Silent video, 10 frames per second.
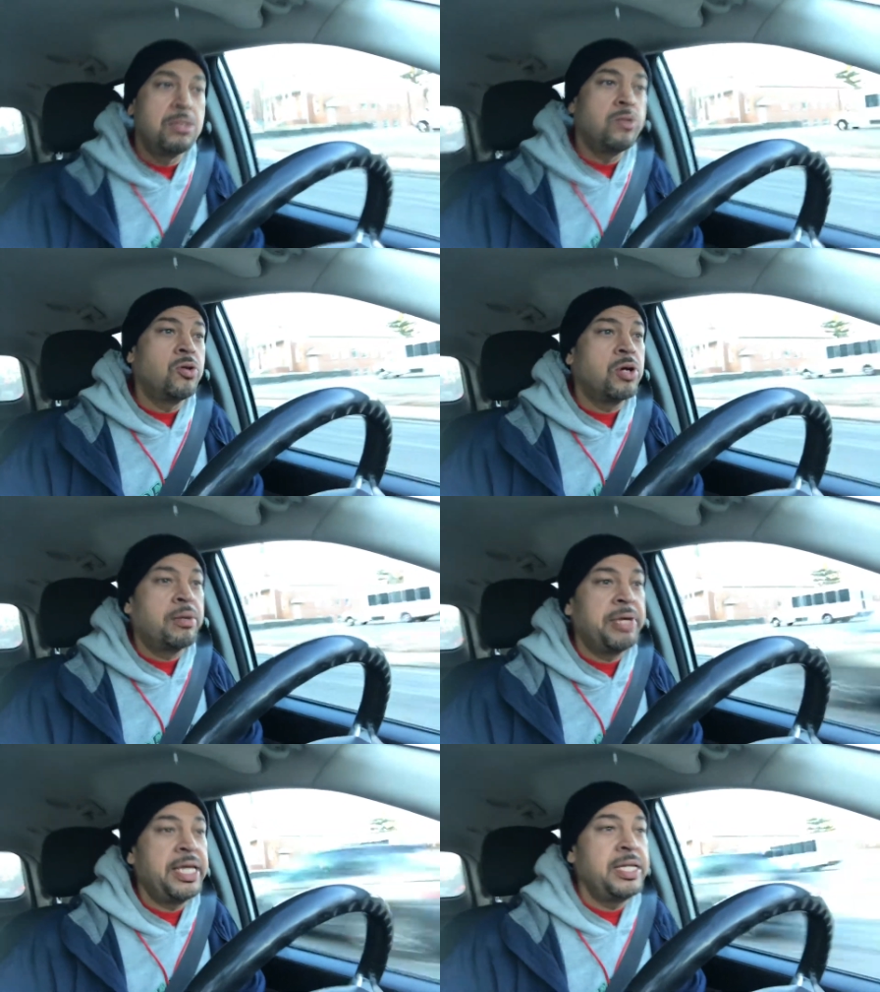You know what
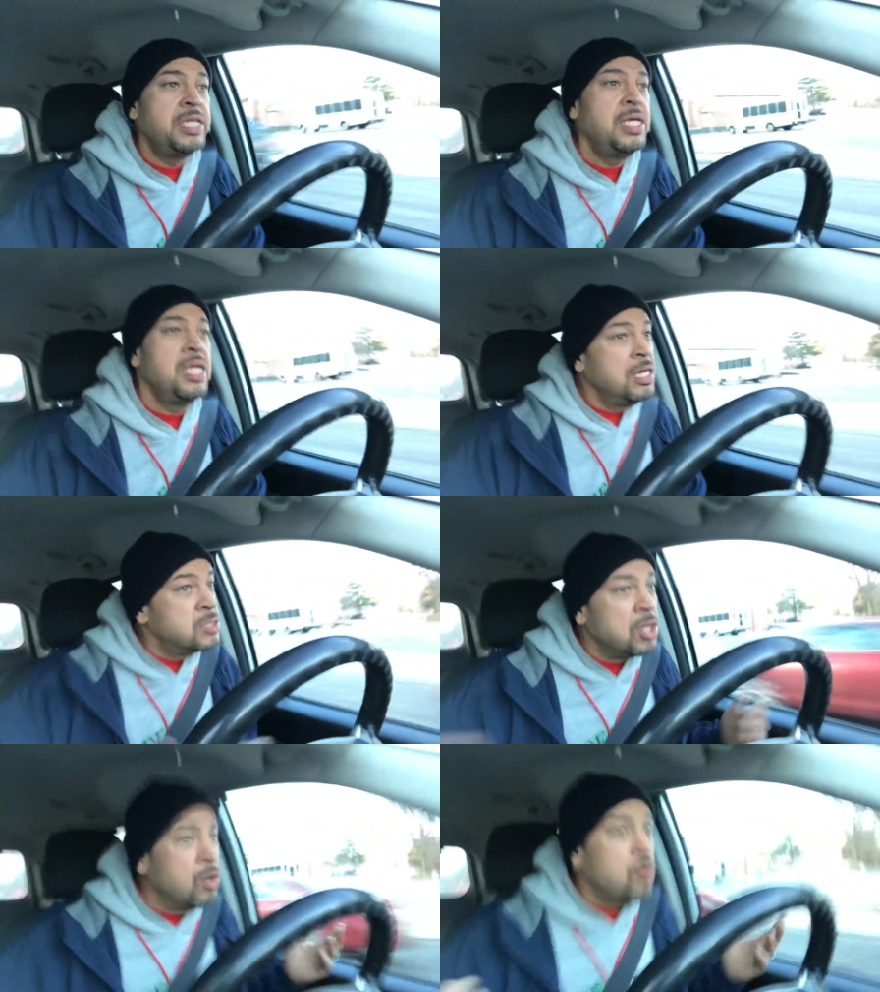I mean?
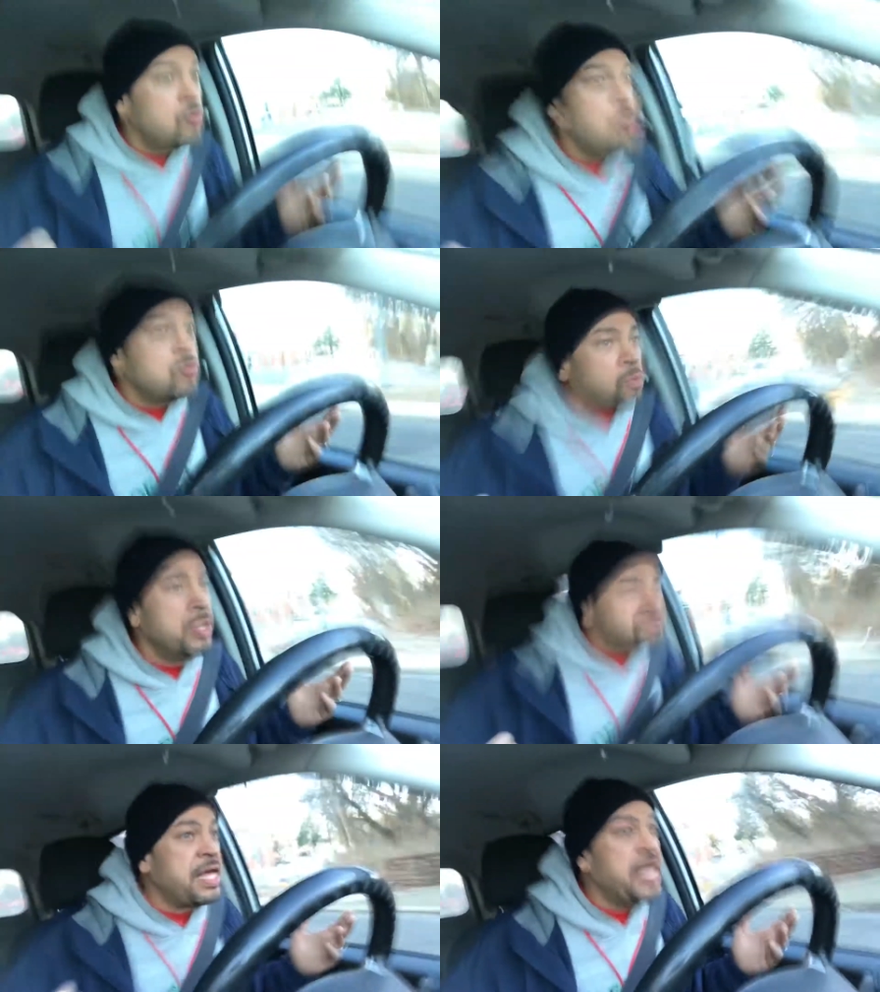So
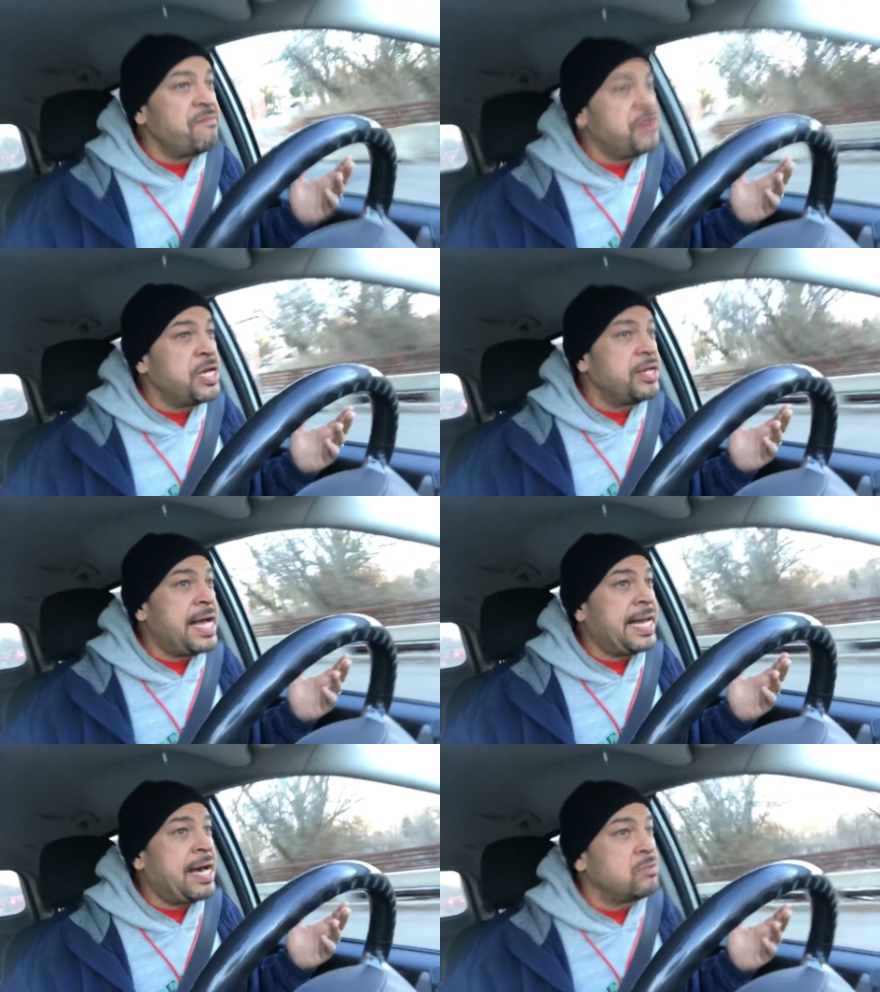if they can figure
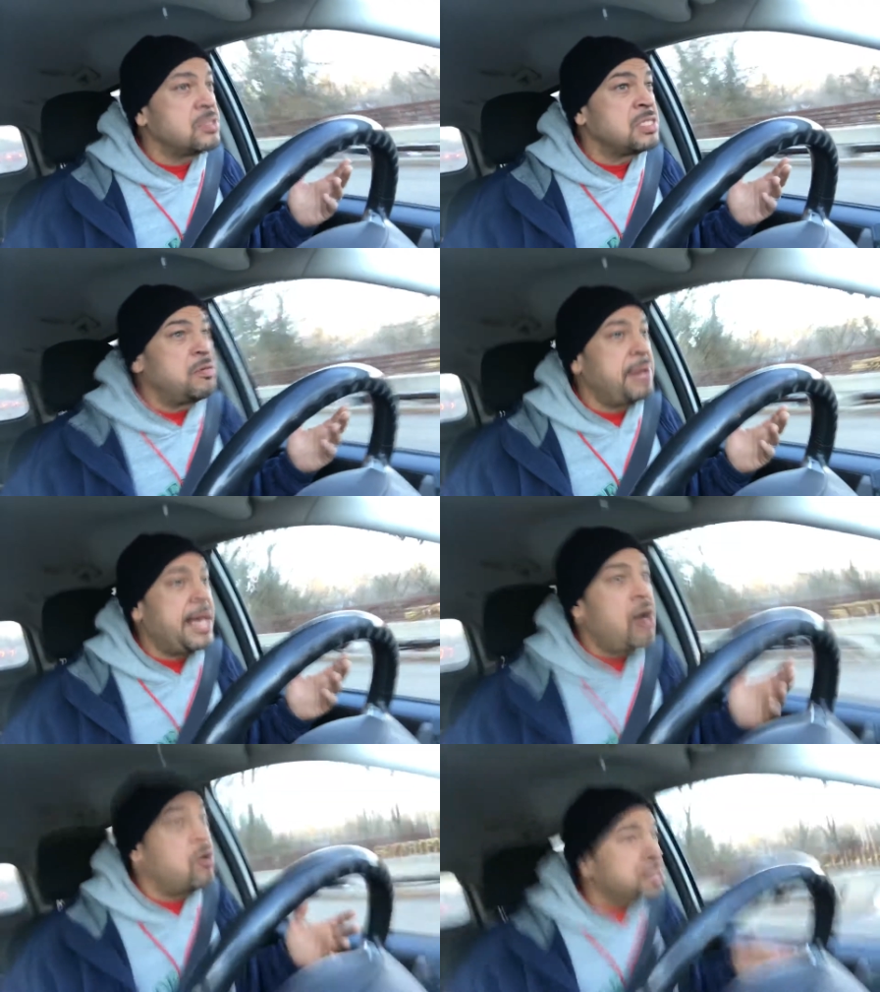that out
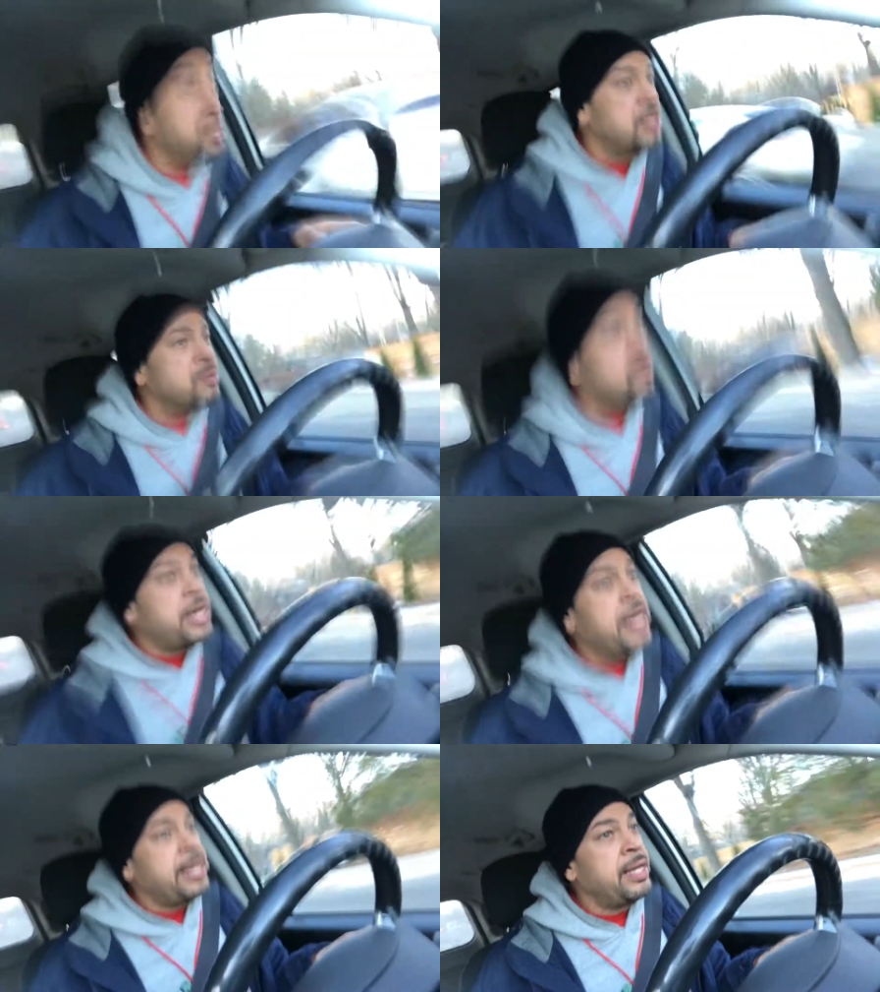somehow or another
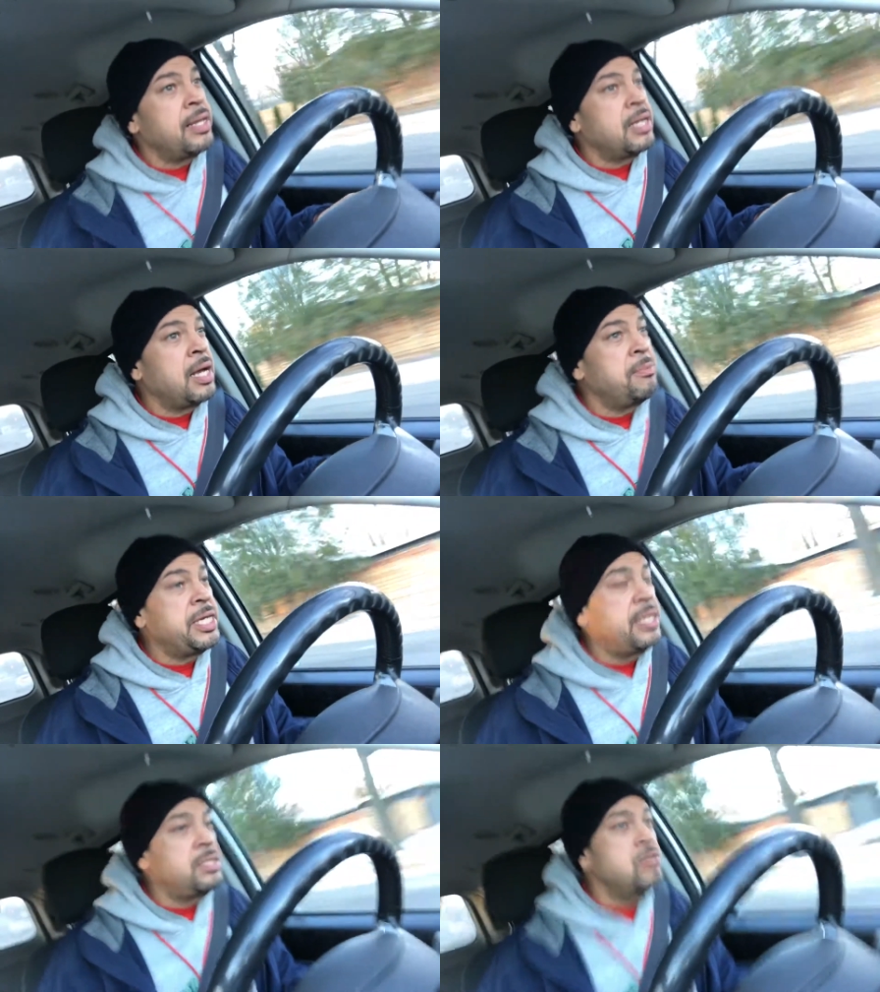way, I
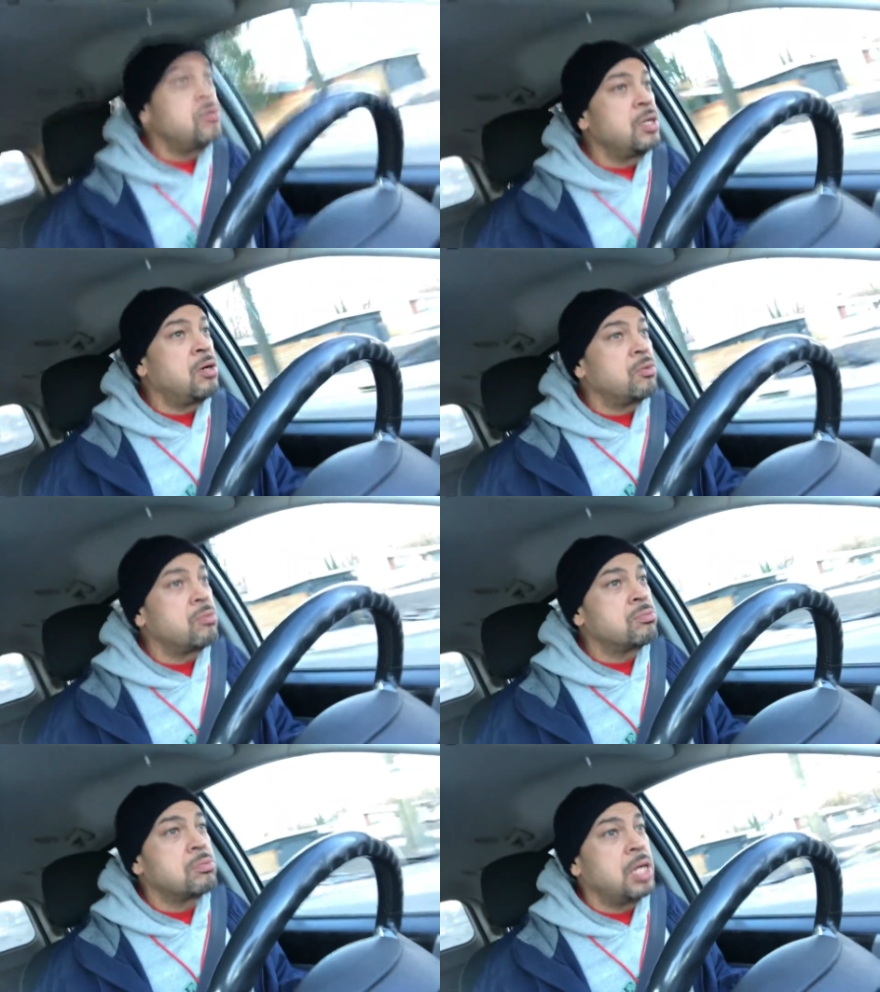mean, you
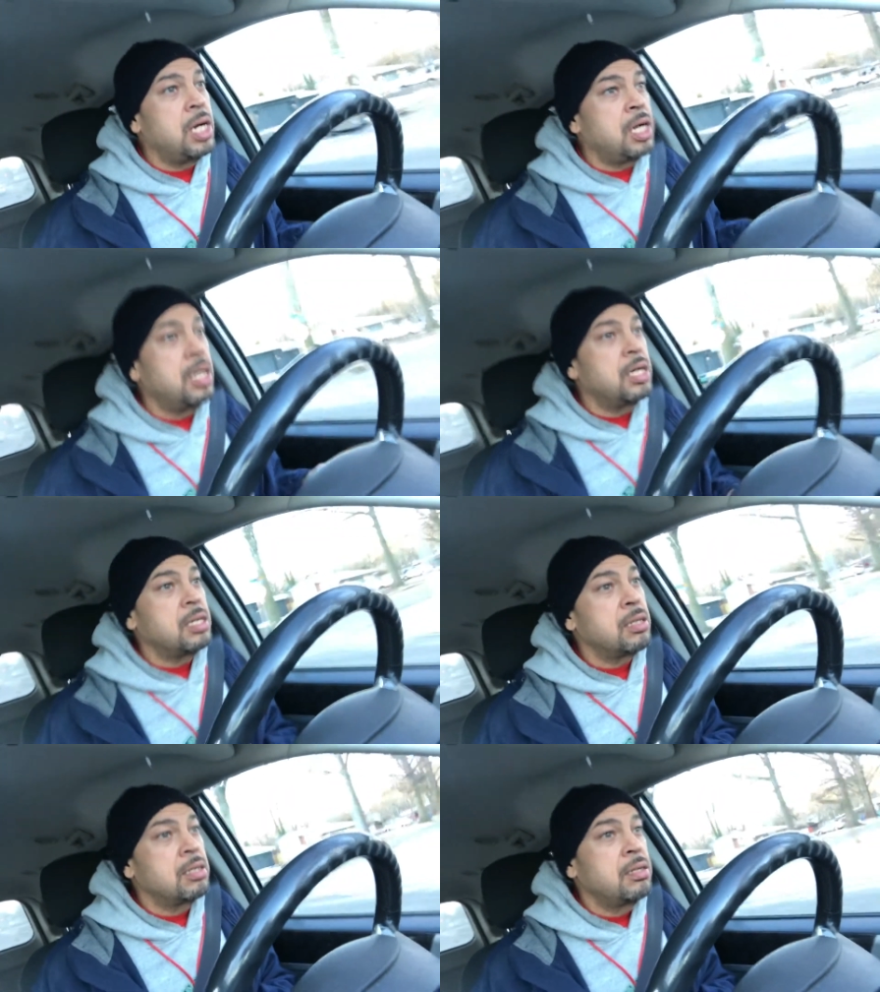know,
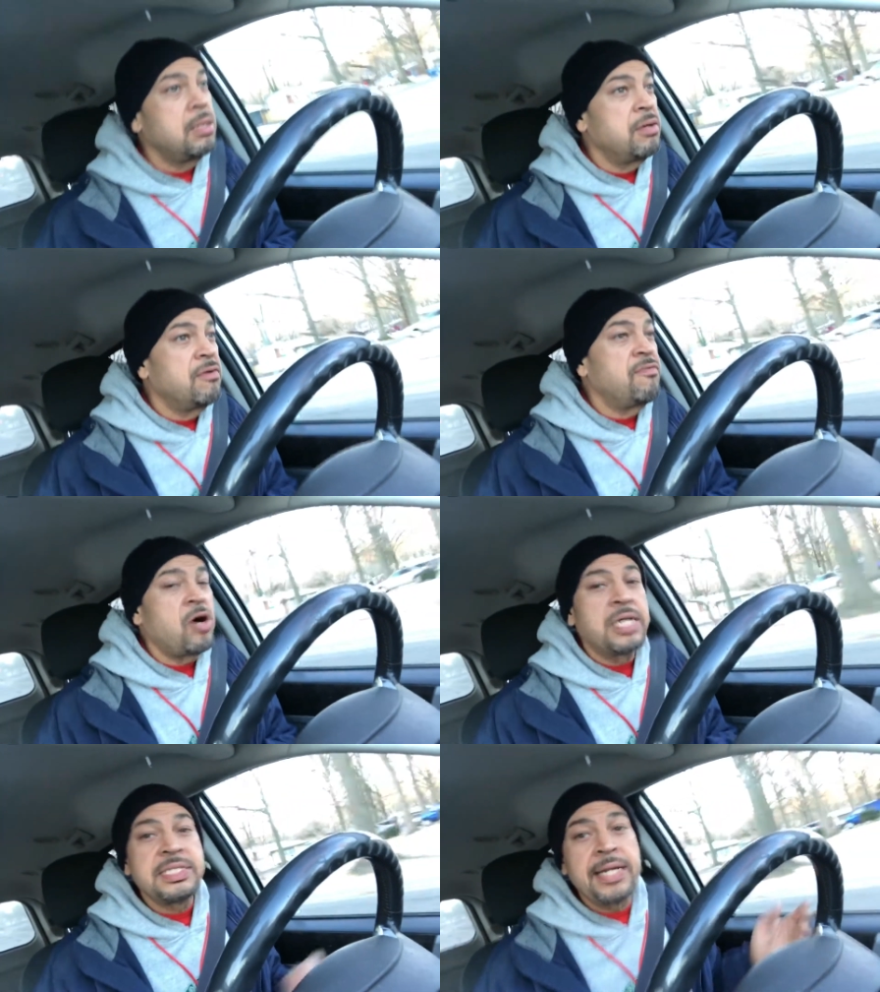uh,
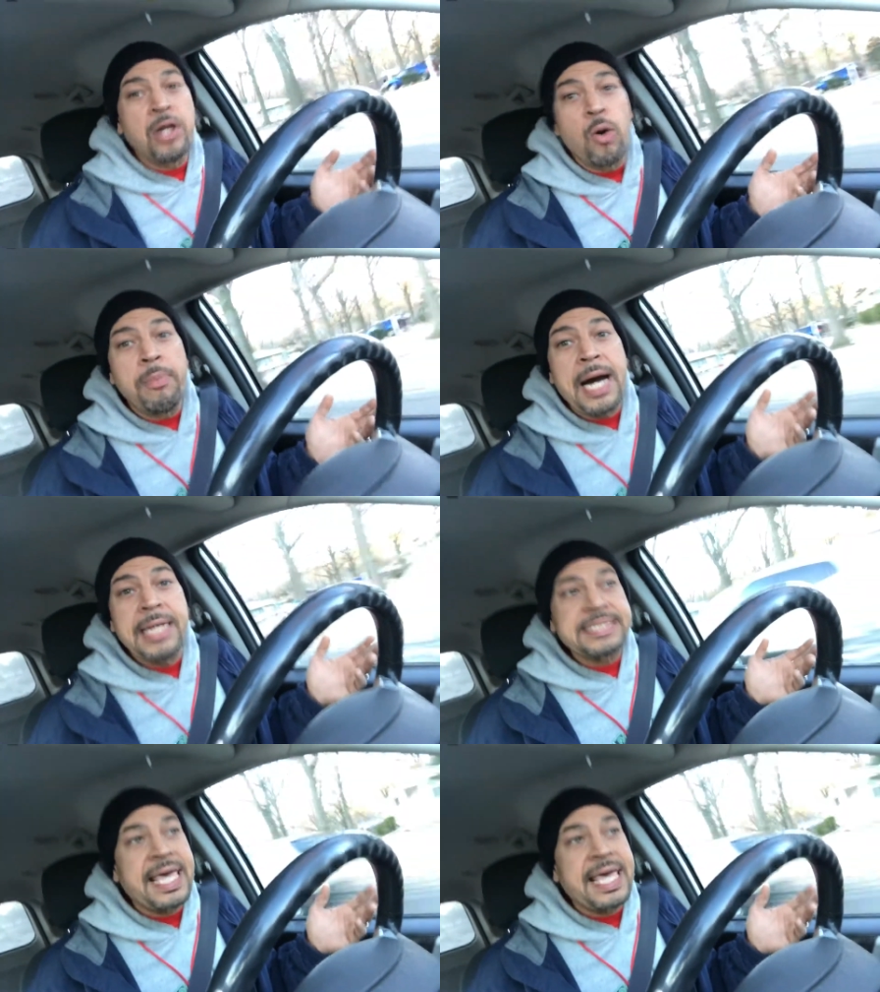far as I know, Boz